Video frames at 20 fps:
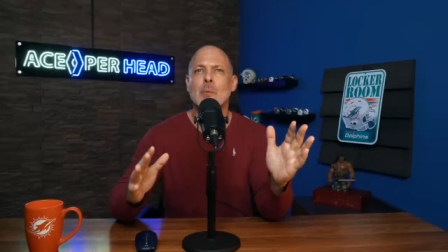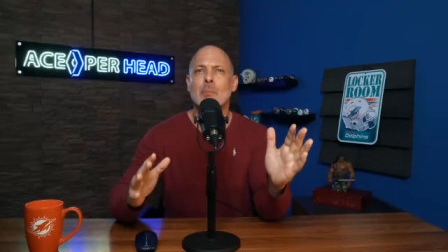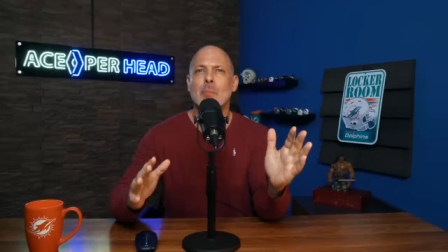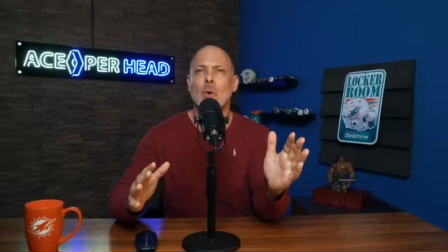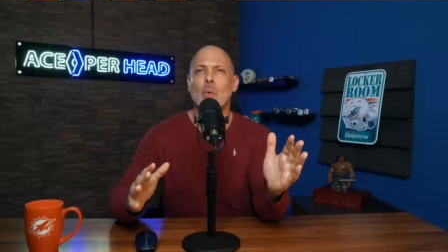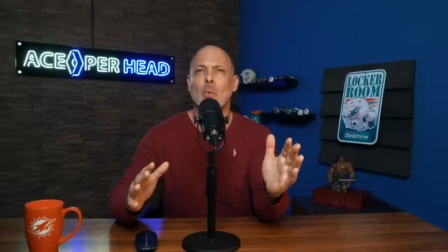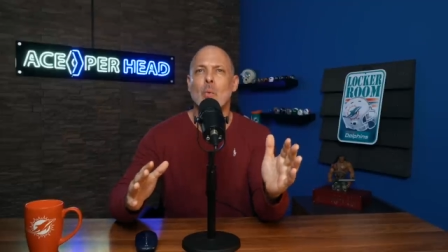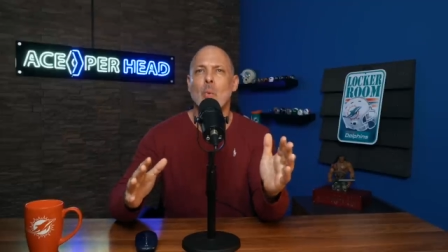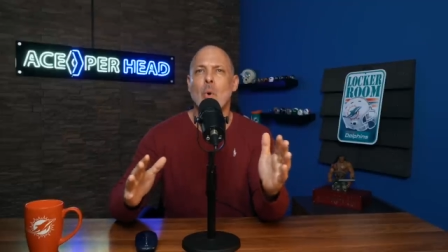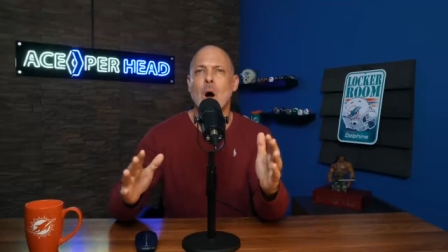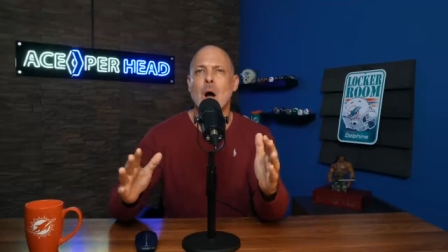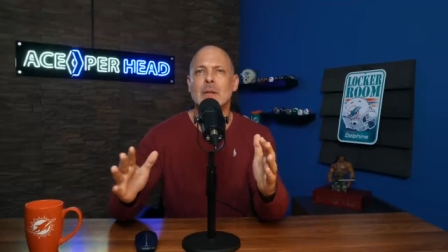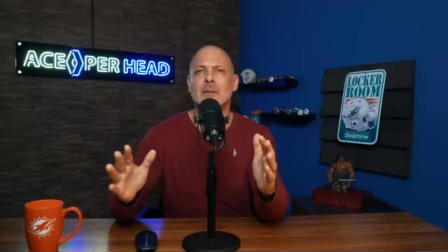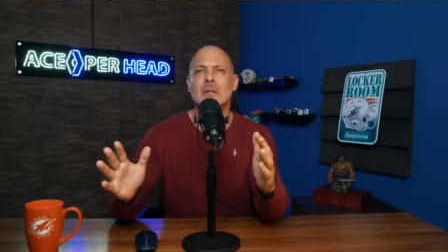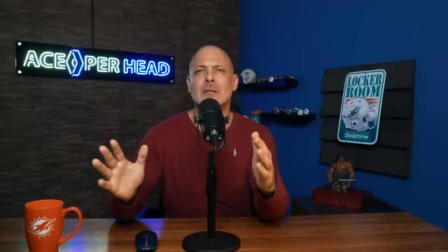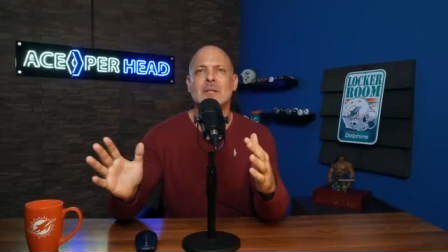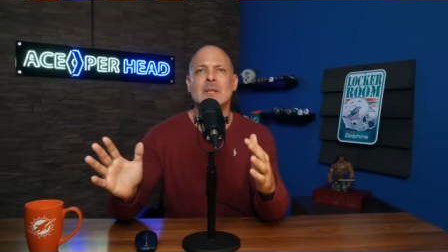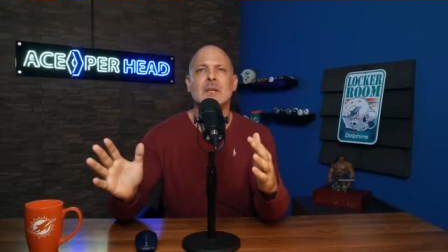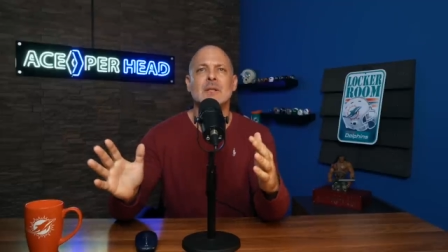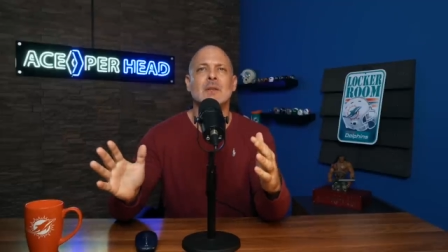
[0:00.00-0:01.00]
But what
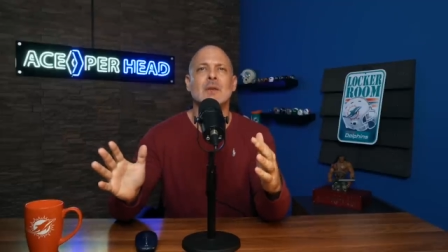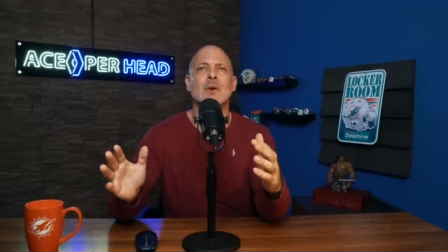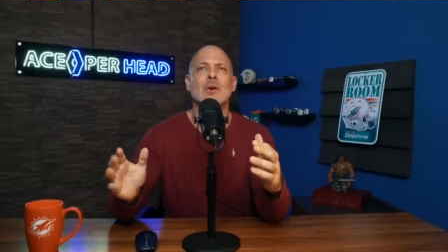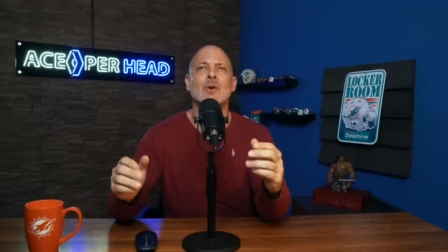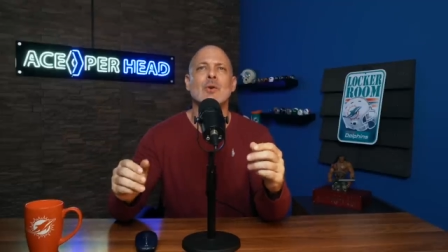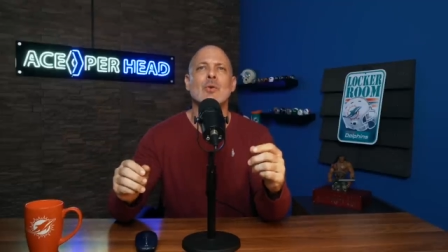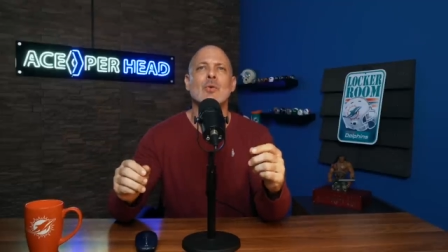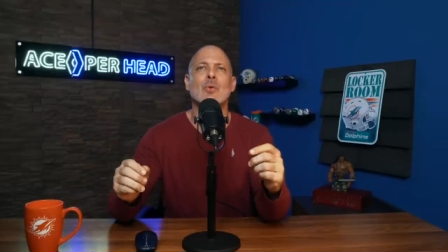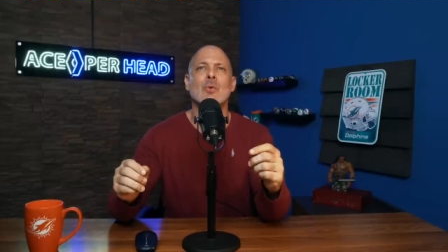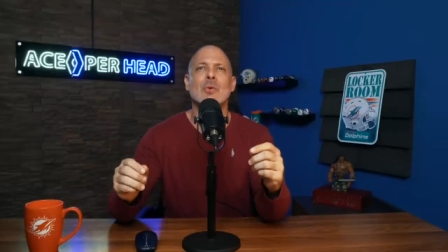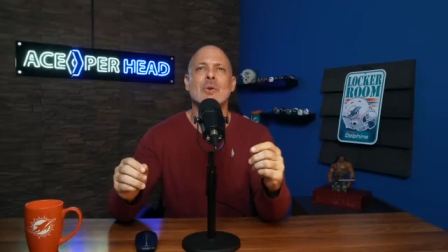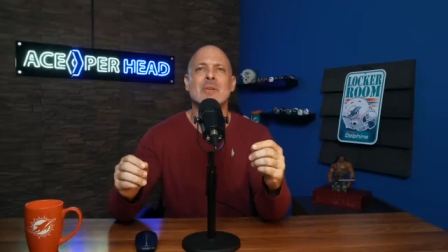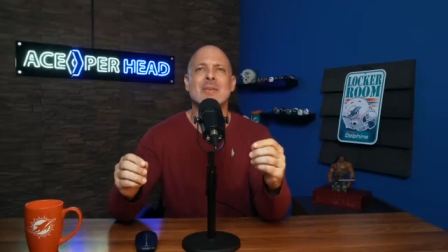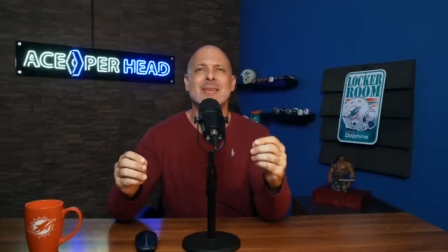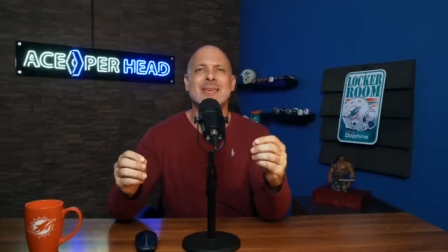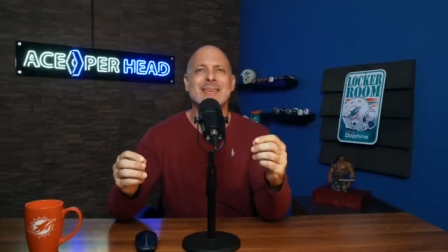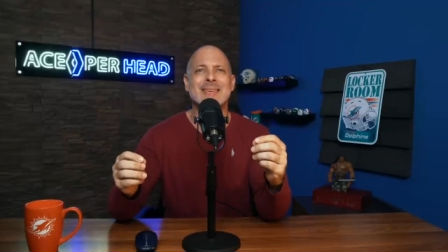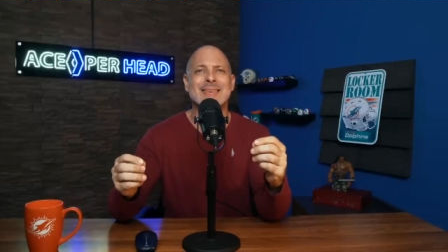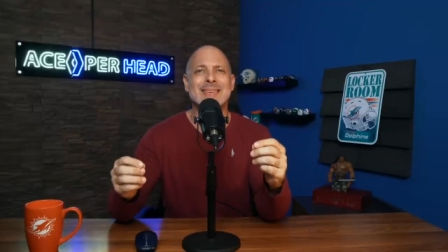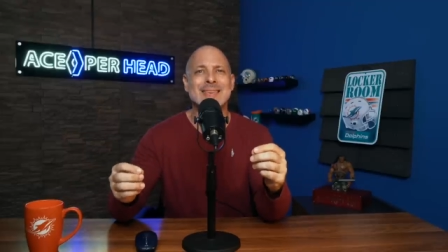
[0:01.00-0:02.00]
does he do
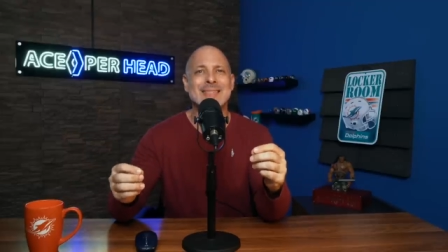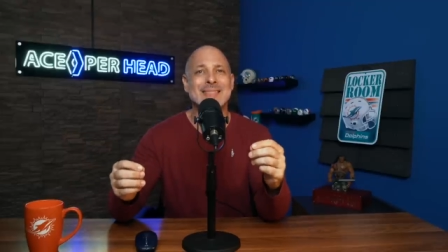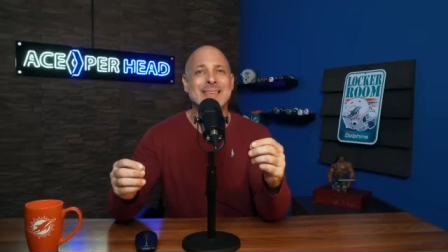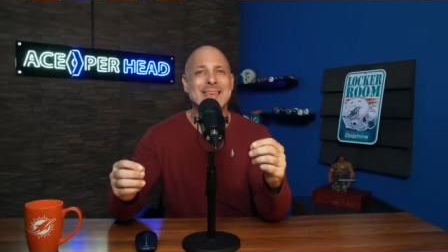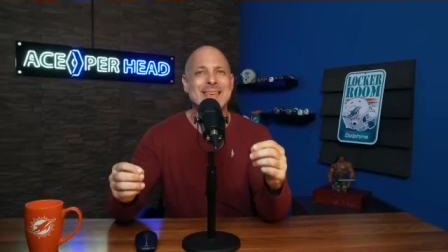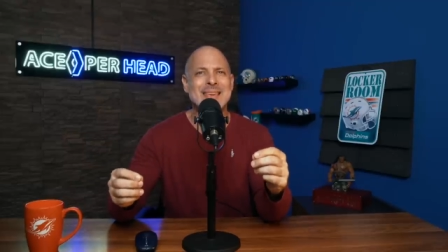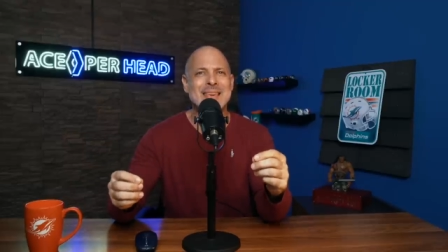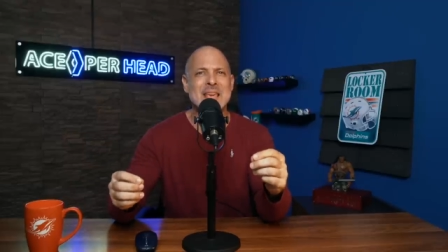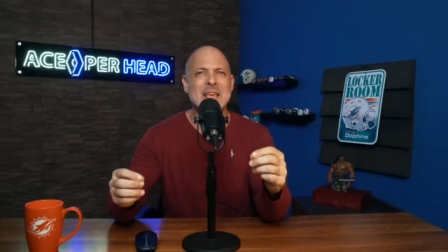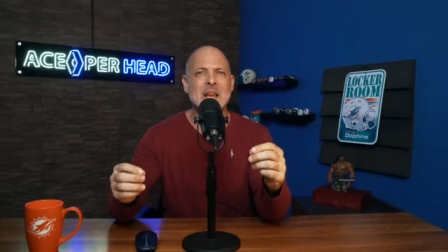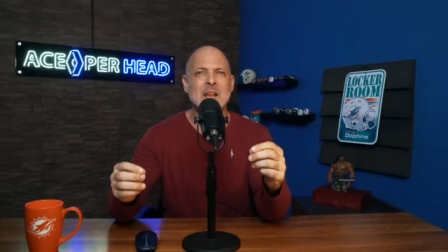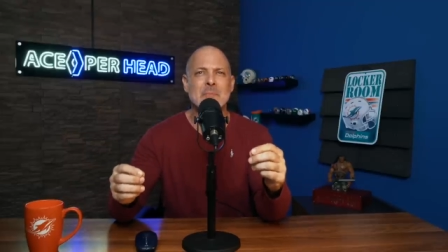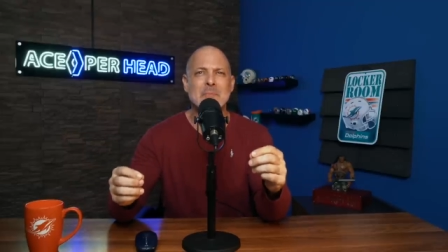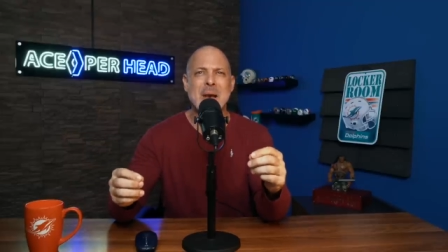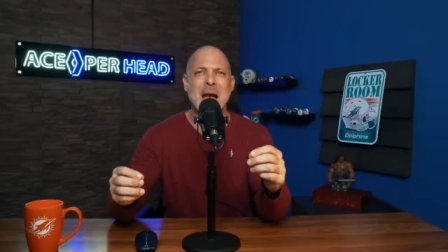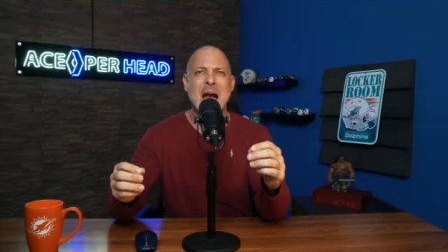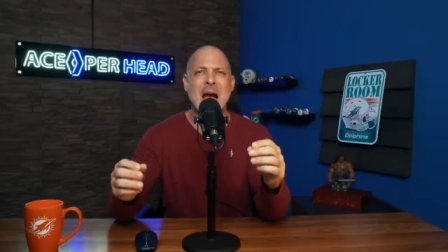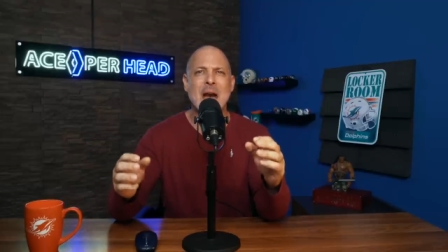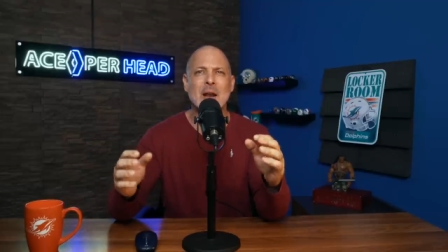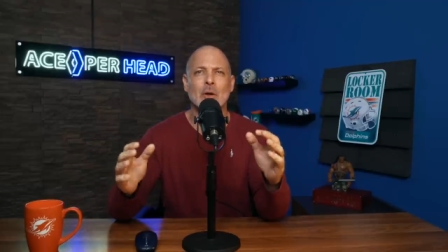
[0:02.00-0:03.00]
in the heat of
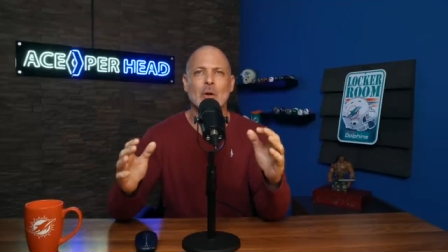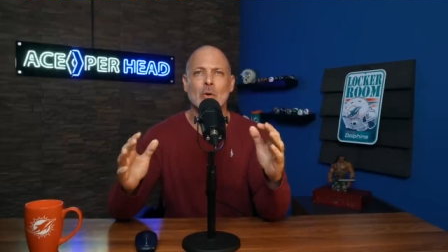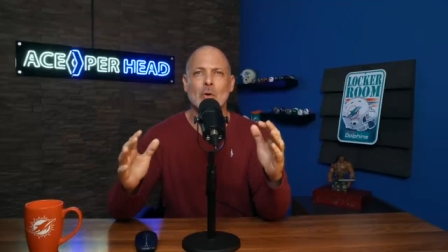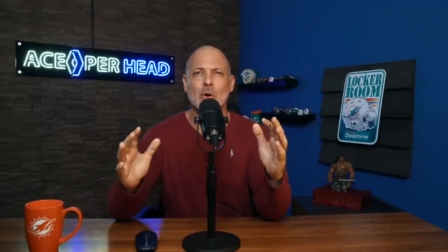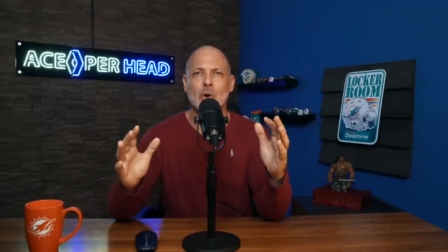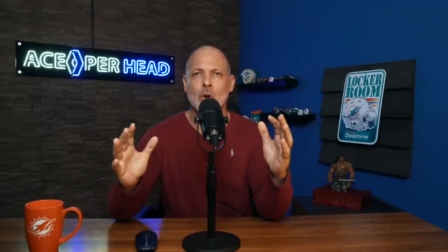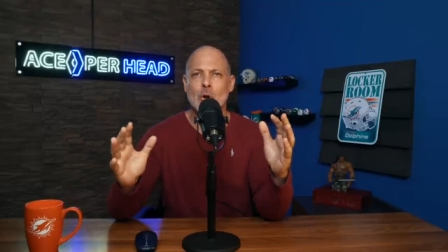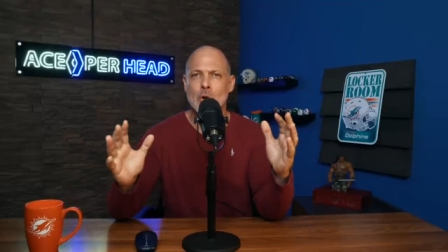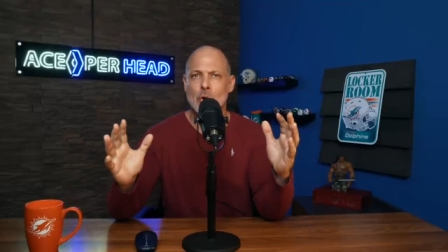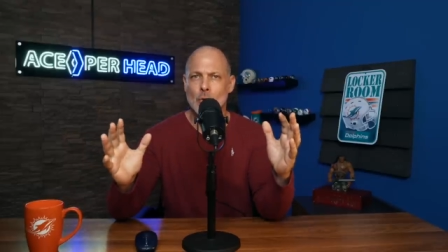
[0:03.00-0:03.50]
battle